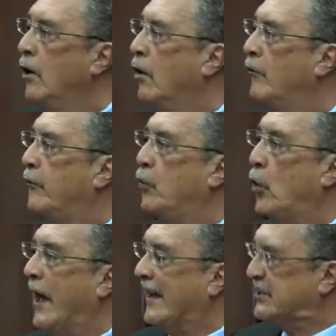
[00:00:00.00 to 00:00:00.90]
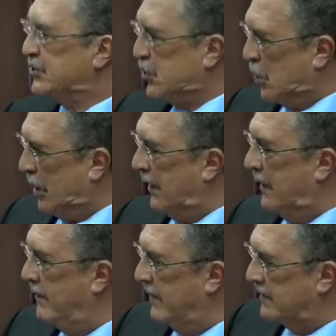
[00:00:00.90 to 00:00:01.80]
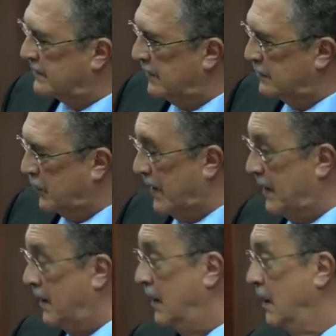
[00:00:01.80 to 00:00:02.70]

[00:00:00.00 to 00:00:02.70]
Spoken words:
for external investors, whether